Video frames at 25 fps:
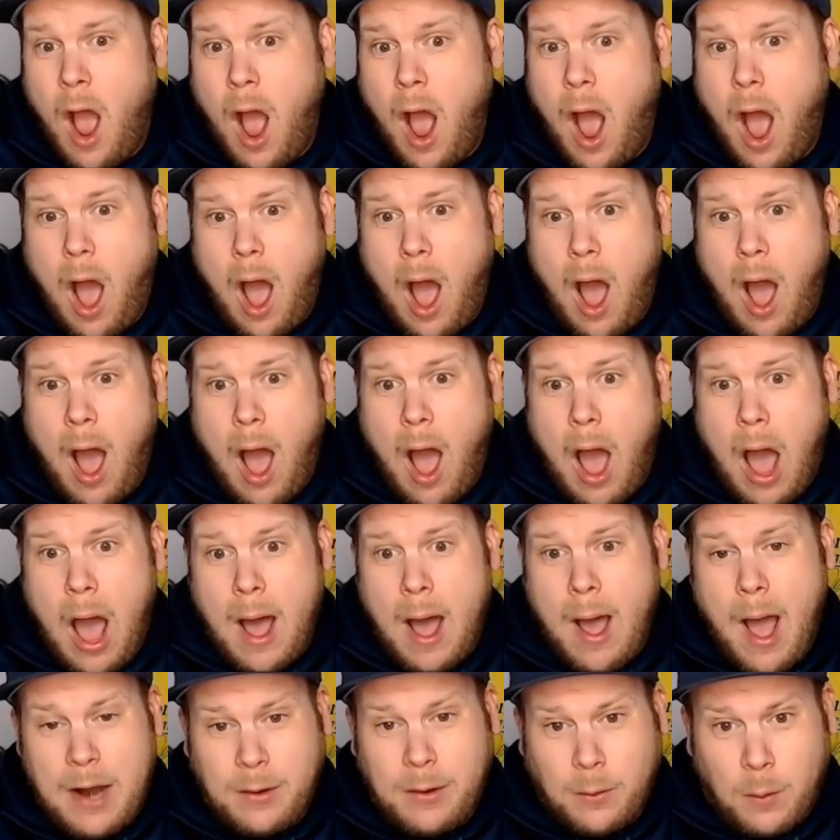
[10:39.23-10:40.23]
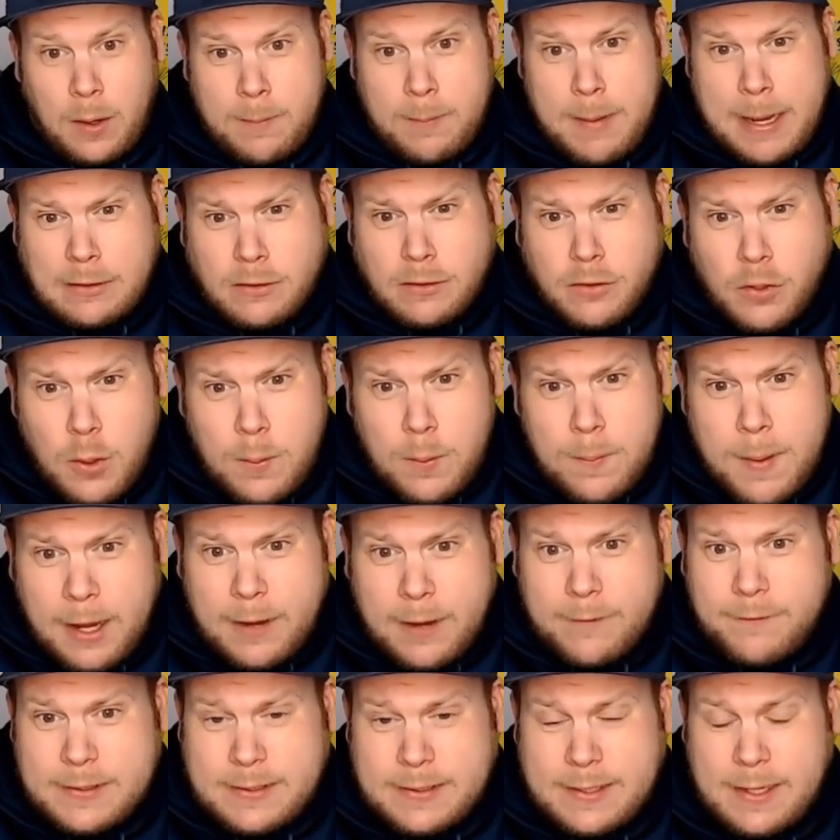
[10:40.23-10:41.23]
I don't want to make too big
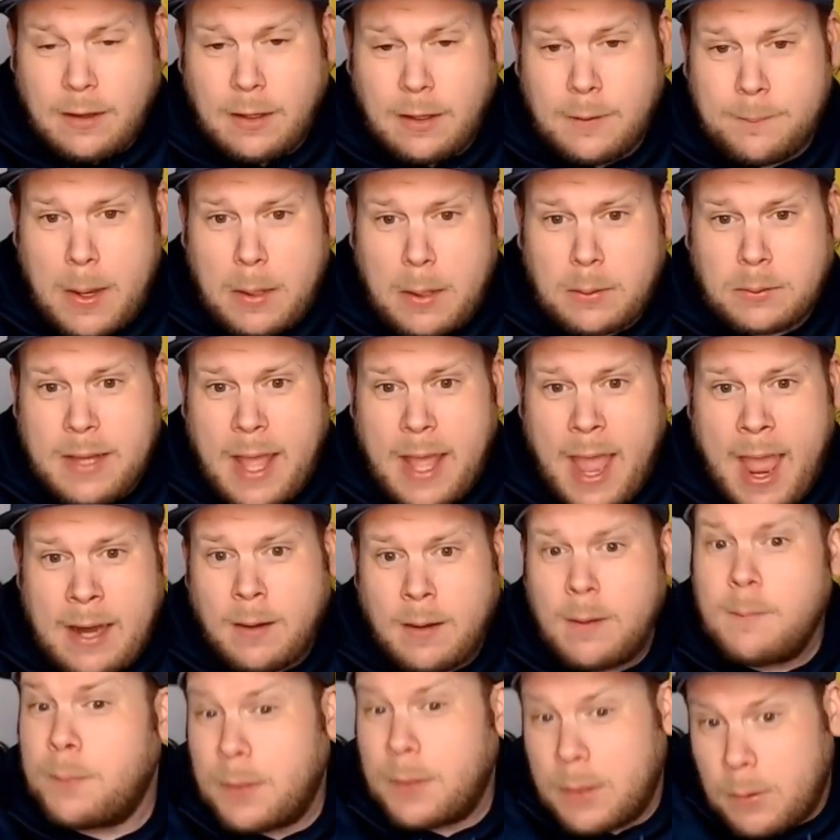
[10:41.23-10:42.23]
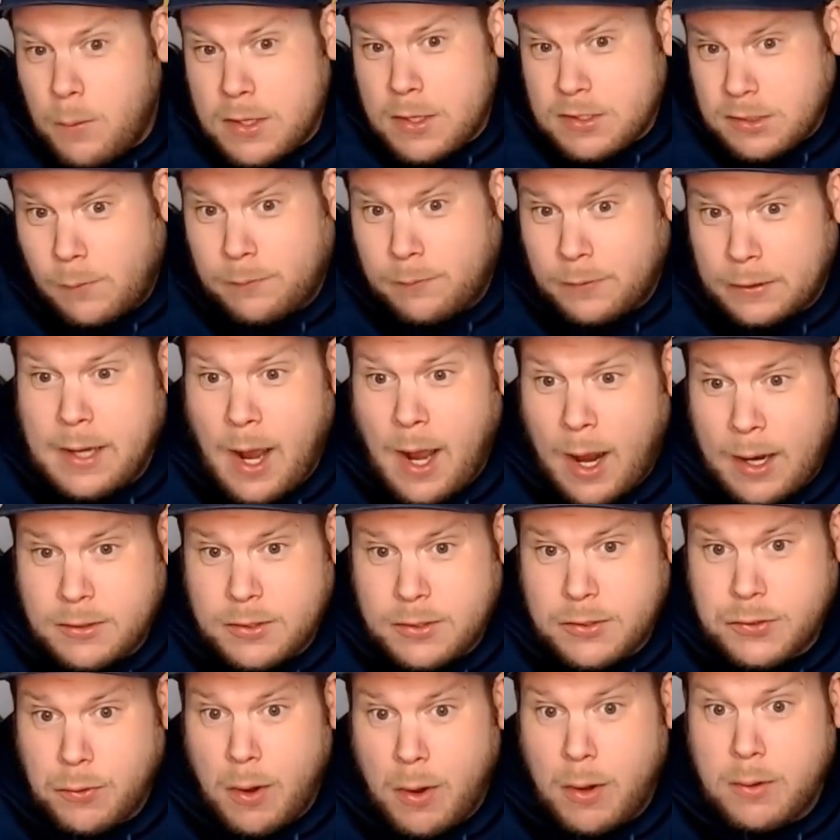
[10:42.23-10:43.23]
of a deal about that, but it was over 9
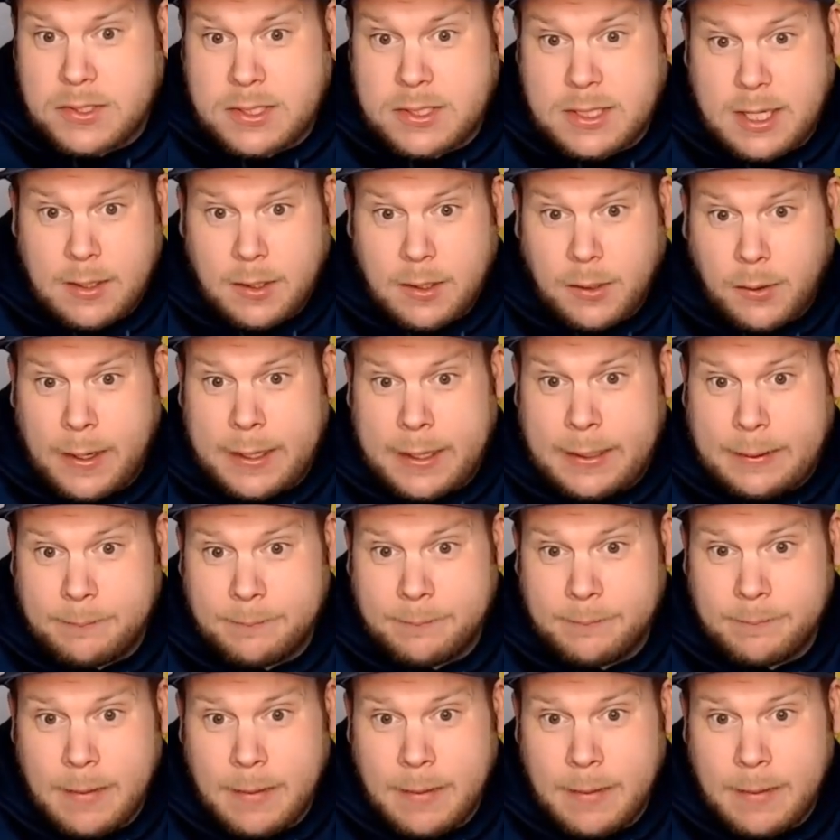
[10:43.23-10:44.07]
strokes tee to green.